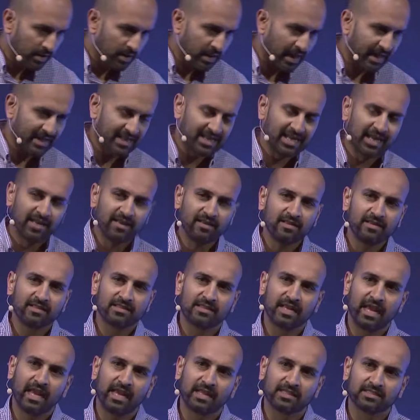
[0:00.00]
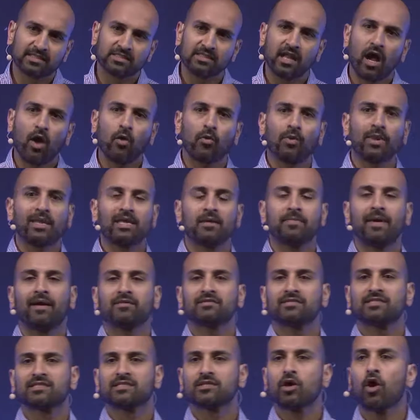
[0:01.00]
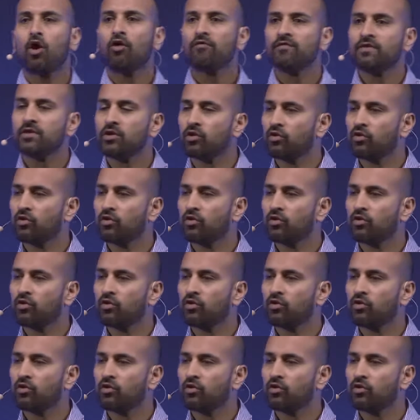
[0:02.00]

At the end of the day, it's not really about solving your